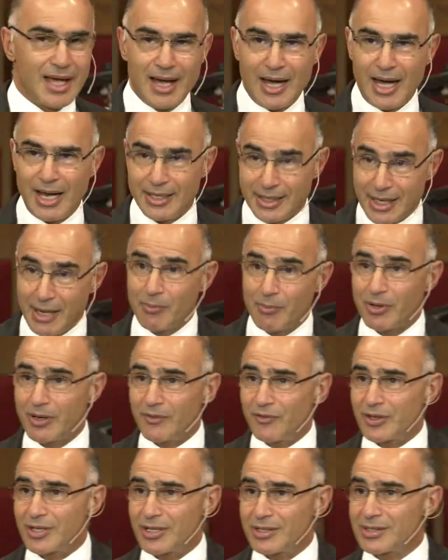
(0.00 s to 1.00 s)
A number
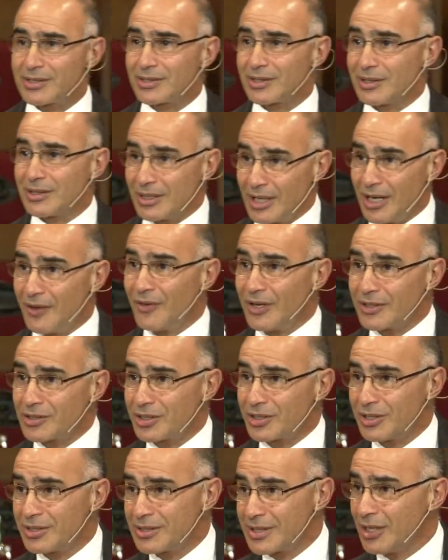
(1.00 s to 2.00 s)
of us
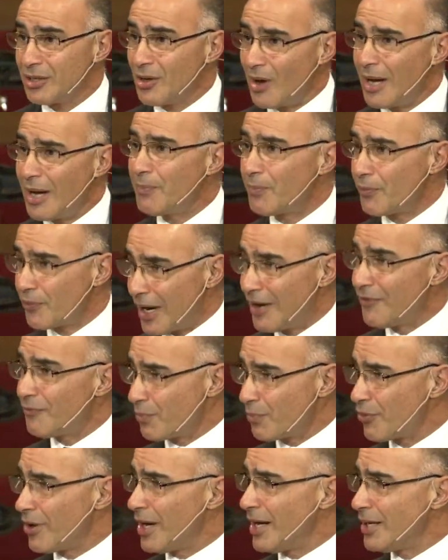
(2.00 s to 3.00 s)
could say, no, I've
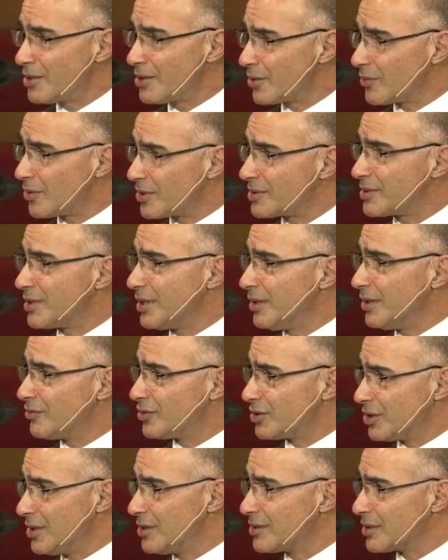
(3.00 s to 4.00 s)
prayed to receive
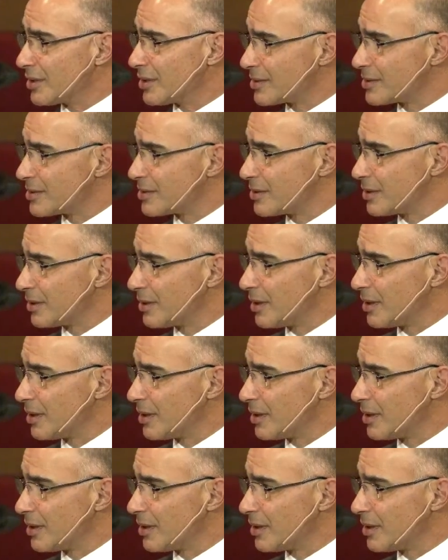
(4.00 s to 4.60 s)
Jesus.